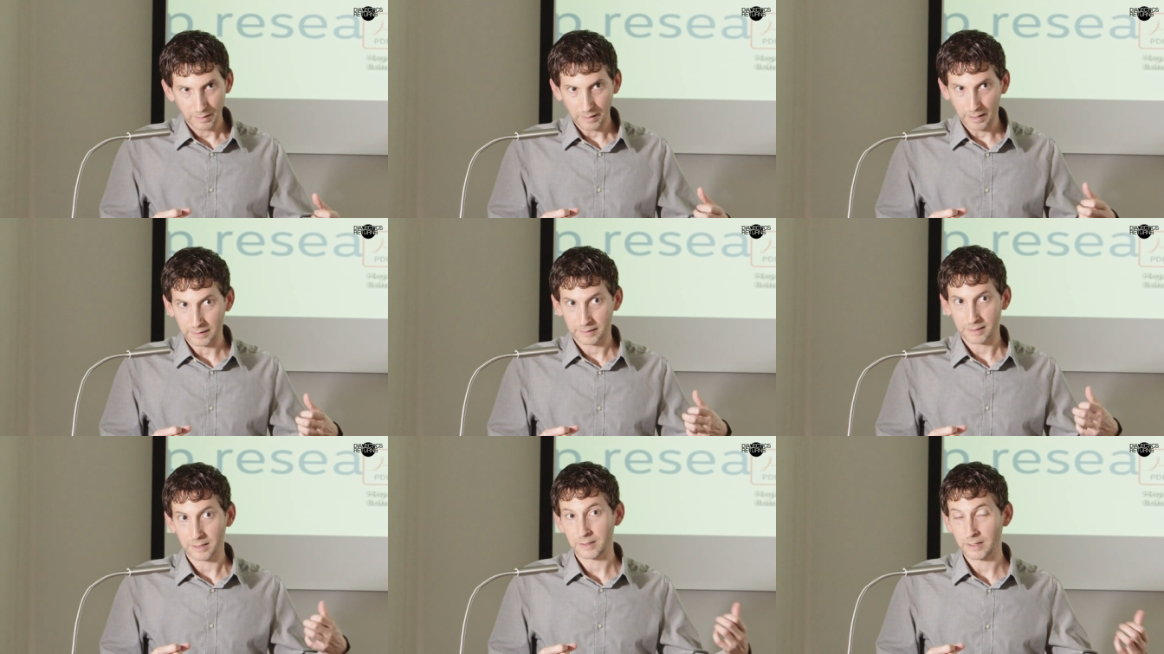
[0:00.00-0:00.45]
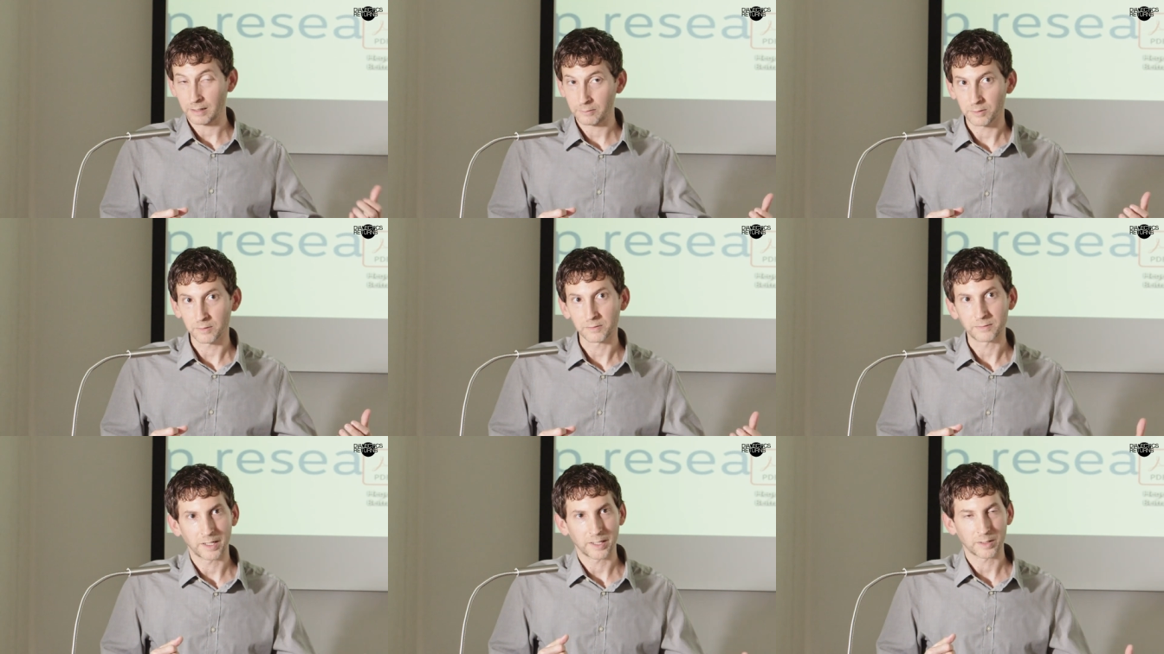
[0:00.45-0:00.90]
and can
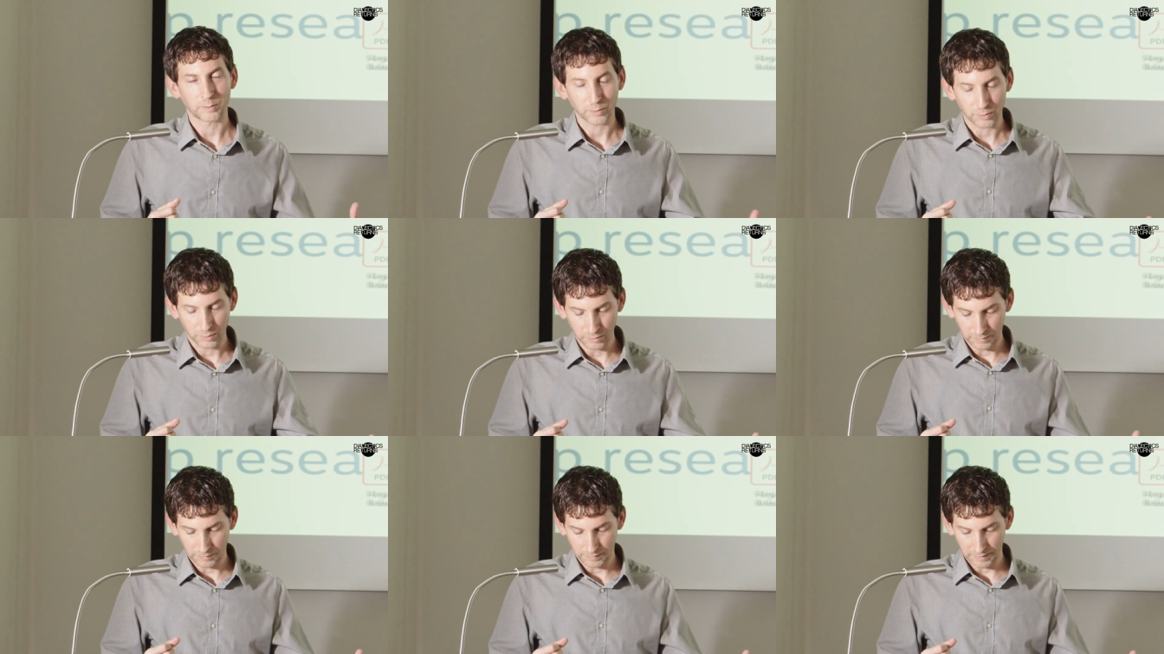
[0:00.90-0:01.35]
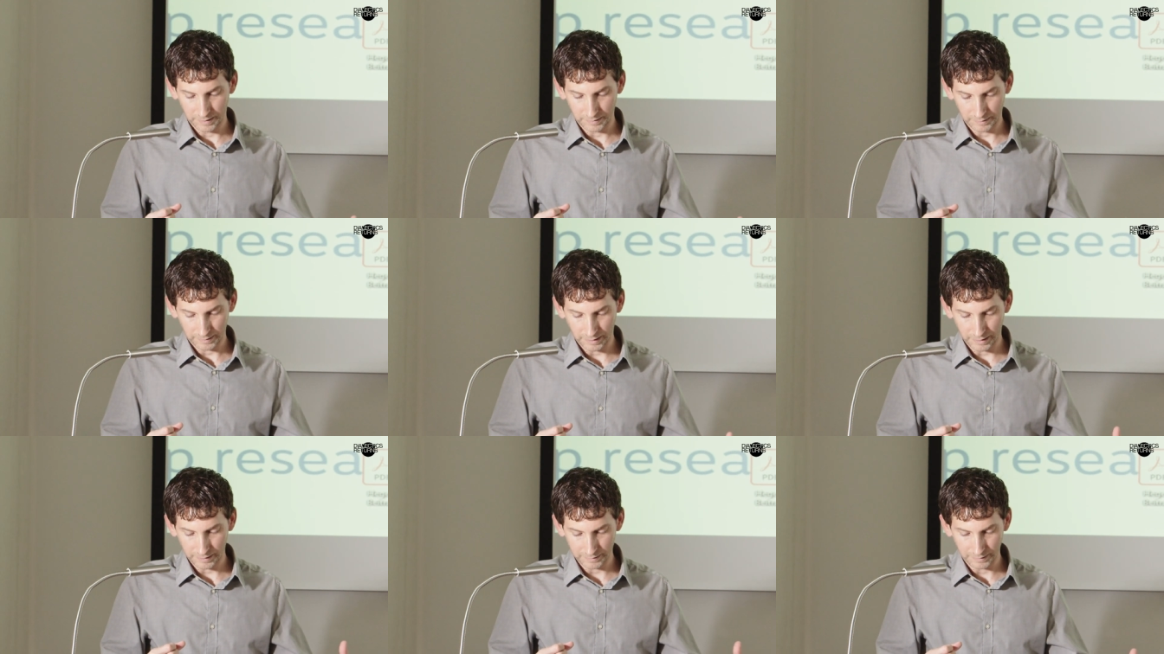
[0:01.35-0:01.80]
never find proof in
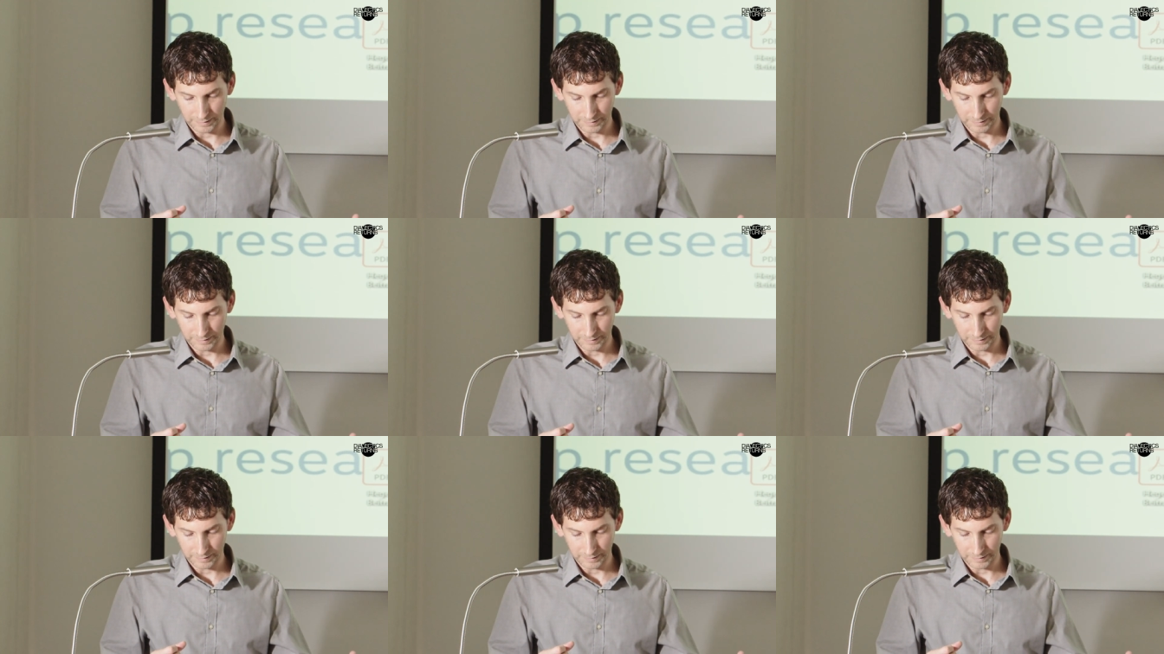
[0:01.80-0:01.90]
God's